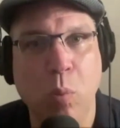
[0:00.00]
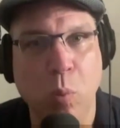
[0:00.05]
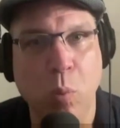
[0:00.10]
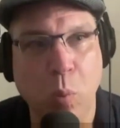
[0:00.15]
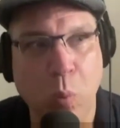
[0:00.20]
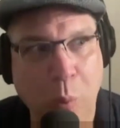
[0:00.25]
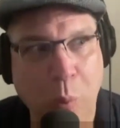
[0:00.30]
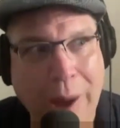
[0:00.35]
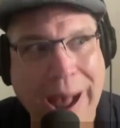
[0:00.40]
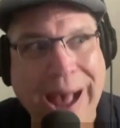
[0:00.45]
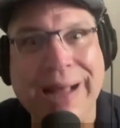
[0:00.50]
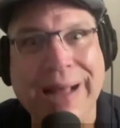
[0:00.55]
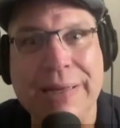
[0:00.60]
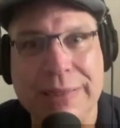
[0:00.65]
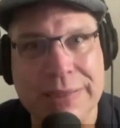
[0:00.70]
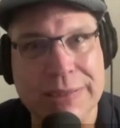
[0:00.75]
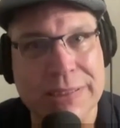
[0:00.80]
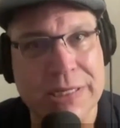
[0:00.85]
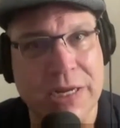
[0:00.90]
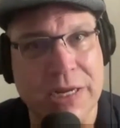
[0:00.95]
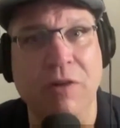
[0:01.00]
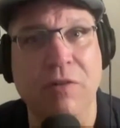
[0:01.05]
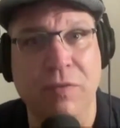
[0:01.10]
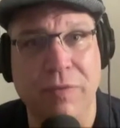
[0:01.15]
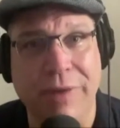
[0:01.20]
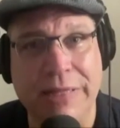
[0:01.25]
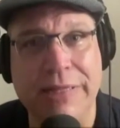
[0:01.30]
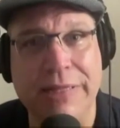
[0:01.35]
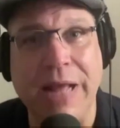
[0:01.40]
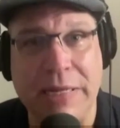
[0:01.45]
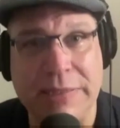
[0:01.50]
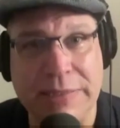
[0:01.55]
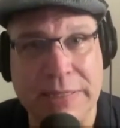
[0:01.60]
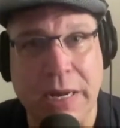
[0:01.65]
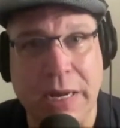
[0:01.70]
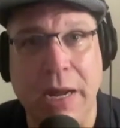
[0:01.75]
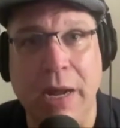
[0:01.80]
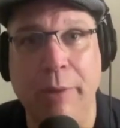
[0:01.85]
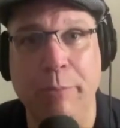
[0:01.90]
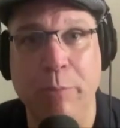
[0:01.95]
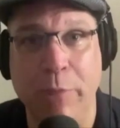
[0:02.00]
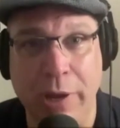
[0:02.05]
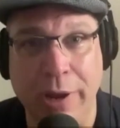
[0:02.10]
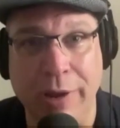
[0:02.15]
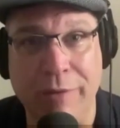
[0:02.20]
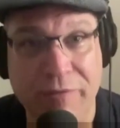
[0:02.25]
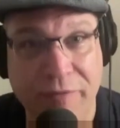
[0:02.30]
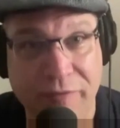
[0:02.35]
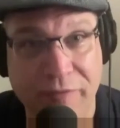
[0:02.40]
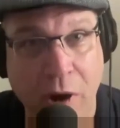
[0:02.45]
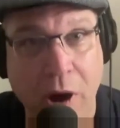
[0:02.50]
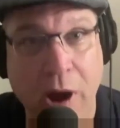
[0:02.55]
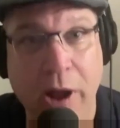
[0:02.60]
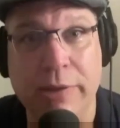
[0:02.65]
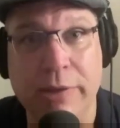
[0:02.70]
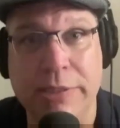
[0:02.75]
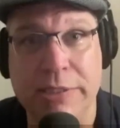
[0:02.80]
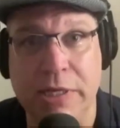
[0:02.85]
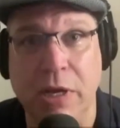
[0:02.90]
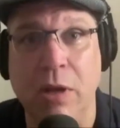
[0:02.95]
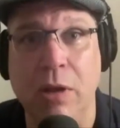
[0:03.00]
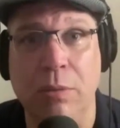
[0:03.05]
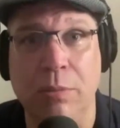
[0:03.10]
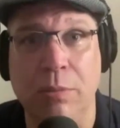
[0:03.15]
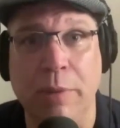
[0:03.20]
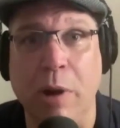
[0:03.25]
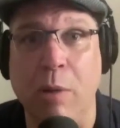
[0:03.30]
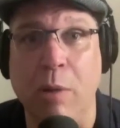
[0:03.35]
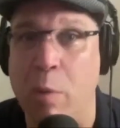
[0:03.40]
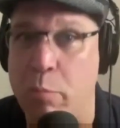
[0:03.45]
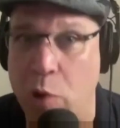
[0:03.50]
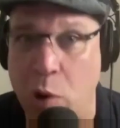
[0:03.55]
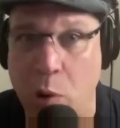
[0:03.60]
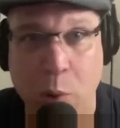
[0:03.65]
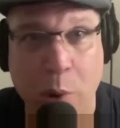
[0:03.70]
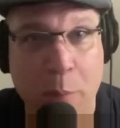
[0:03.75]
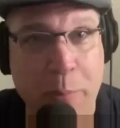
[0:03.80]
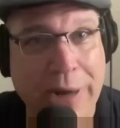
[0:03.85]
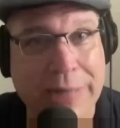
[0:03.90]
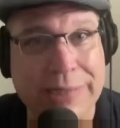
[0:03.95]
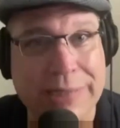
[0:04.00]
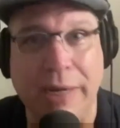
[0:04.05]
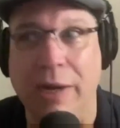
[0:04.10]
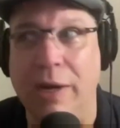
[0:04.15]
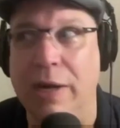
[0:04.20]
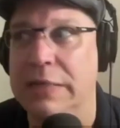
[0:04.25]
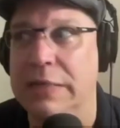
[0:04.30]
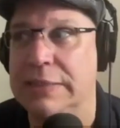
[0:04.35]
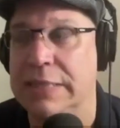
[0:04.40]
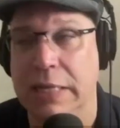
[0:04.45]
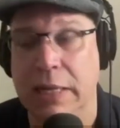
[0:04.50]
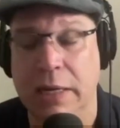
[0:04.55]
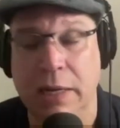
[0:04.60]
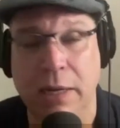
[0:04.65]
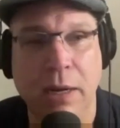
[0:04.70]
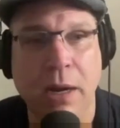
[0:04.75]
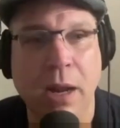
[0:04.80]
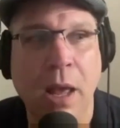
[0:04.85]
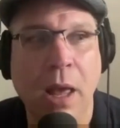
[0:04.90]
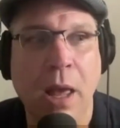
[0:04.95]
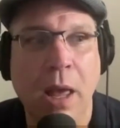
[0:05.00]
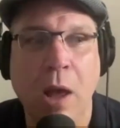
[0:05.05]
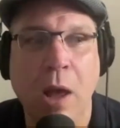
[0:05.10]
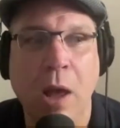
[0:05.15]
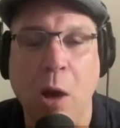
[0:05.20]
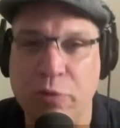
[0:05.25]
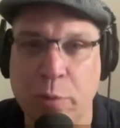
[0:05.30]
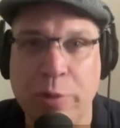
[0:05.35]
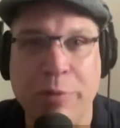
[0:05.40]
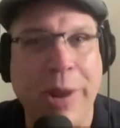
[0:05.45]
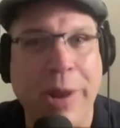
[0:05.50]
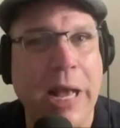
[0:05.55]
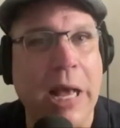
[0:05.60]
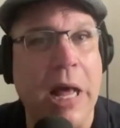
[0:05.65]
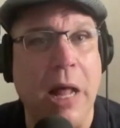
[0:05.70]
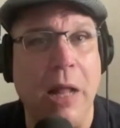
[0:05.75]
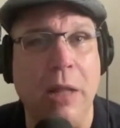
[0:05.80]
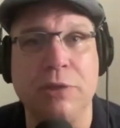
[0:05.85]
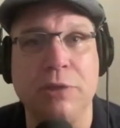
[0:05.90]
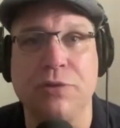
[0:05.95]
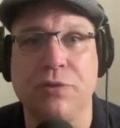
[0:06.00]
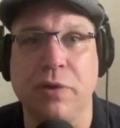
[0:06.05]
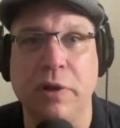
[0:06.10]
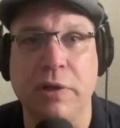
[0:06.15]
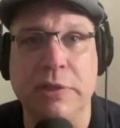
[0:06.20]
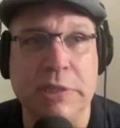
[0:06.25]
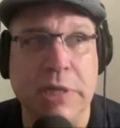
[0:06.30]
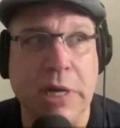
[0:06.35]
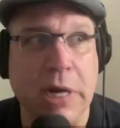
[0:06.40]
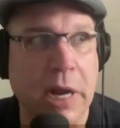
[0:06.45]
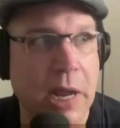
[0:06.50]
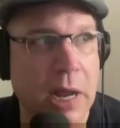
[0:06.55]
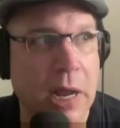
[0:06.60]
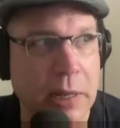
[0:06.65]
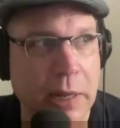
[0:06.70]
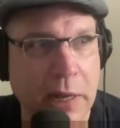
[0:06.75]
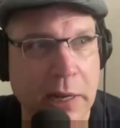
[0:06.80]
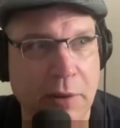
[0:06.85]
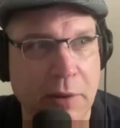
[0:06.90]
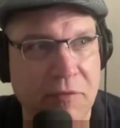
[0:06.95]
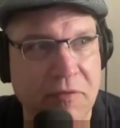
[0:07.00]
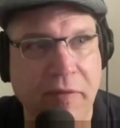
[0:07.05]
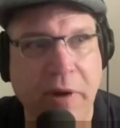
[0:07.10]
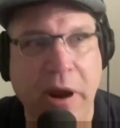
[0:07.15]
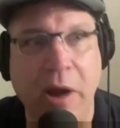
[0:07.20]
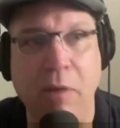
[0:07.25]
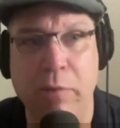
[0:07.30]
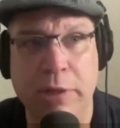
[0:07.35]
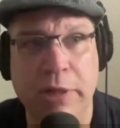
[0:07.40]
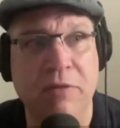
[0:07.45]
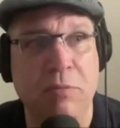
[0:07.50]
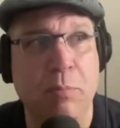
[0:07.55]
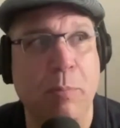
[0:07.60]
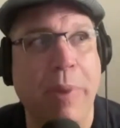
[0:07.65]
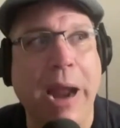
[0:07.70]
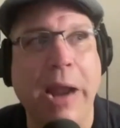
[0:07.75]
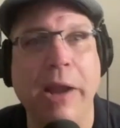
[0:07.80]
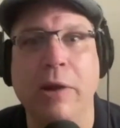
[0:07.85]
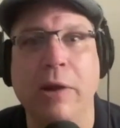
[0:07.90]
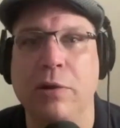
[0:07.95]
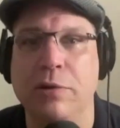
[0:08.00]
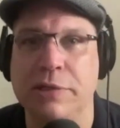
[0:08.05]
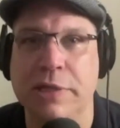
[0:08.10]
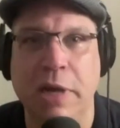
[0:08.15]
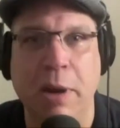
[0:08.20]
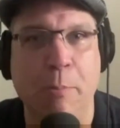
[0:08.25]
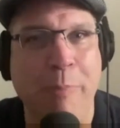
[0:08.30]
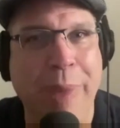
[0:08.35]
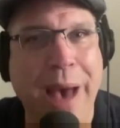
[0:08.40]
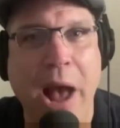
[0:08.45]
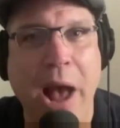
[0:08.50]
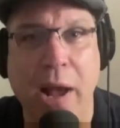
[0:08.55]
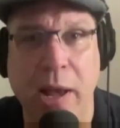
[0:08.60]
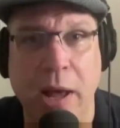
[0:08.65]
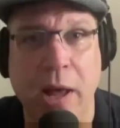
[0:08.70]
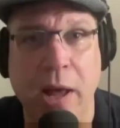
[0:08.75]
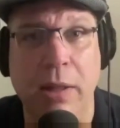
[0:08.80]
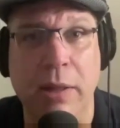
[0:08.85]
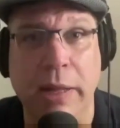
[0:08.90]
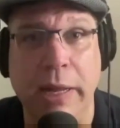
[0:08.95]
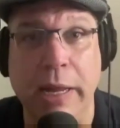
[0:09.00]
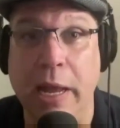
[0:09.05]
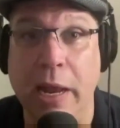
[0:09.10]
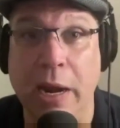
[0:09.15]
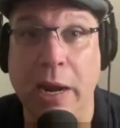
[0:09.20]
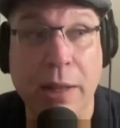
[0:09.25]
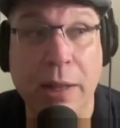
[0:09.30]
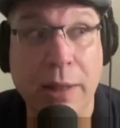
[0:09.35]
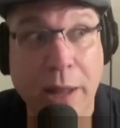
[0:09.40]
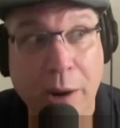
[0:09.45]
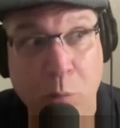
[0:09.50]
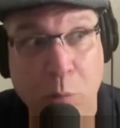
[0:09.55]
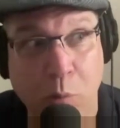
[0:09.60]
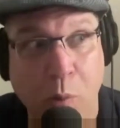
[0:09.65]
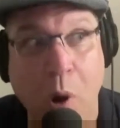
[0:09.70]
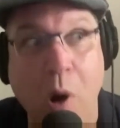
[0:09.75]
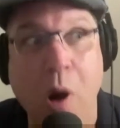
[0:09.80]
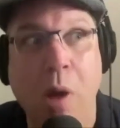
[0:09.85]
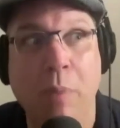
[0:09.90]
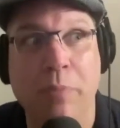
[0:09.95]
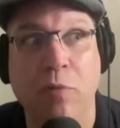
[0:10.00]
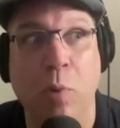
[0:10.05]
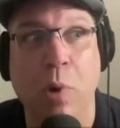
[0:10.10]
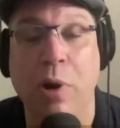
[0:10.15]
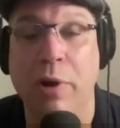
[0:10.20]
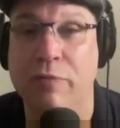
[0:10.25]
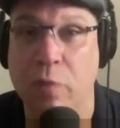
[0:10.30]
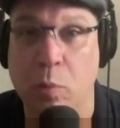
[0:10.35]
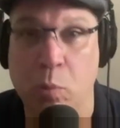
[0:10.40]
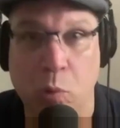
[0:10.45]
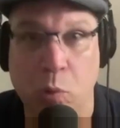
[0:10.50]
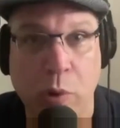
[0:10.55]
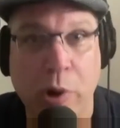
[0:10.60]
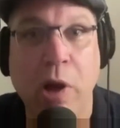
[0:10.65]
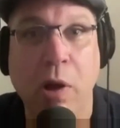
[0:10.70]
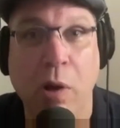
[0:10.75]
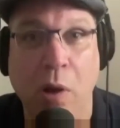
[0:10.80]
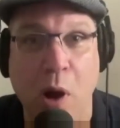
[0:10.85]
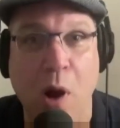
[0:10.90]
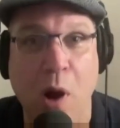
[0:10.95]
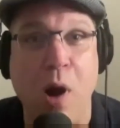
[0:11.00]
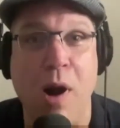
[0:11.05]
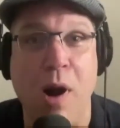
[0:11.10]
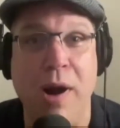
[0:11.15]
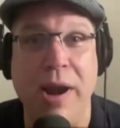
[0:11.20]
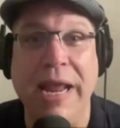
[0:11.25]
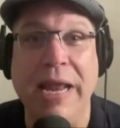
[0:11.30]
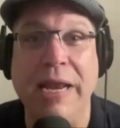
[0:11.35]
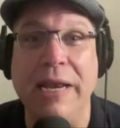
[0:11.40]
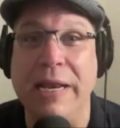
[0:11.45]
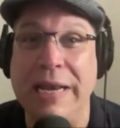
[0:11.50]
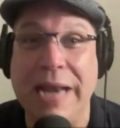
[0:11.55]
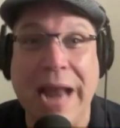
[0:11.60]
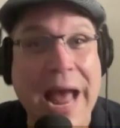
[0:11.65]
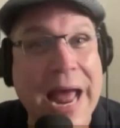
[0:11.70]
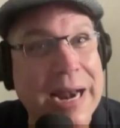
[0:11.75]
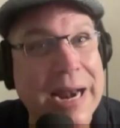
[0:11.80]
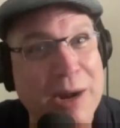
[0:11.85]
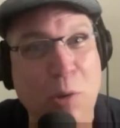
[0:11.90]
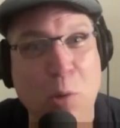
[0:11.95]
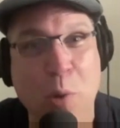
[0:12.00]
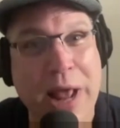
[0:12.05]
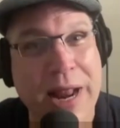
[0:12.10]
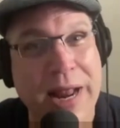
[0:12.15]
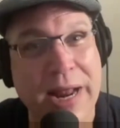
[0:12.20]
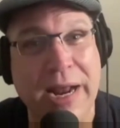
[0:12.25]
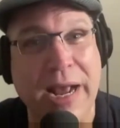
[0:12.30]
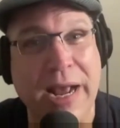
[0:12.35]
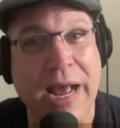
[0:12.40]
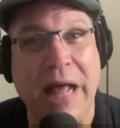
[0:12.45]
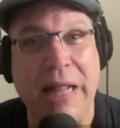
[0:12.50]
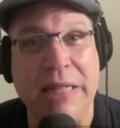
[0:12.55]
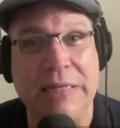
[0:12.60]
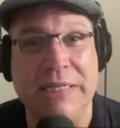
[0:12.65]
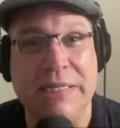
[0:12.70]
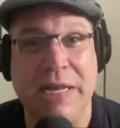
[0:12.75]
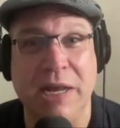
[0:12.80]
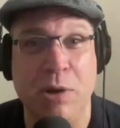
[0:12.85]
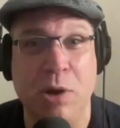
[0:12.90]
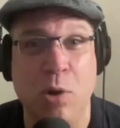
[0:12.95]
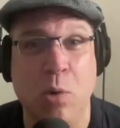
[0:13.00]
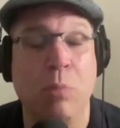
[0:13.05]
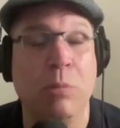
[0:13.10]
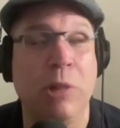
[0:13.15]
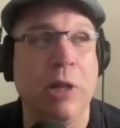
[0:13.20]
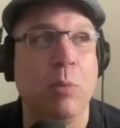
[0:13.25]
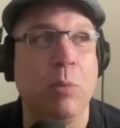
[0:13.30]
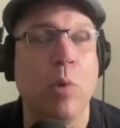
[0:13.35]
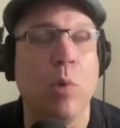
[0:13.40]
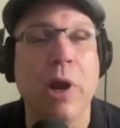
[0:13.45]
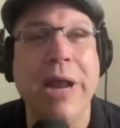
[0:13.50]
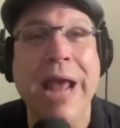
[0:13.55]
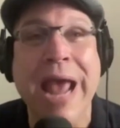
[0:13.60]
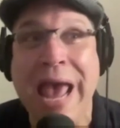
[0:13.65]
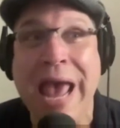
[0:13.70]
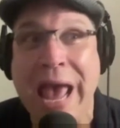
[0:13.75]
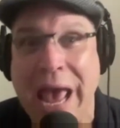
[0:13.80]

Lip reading: wild and tough at that time. I fought some. I remember I went back to Austin and I was with my college friends and I got like in a fight with these bikers in a back alley and I like romped one of them real hard and not in a way that a college kid normally would.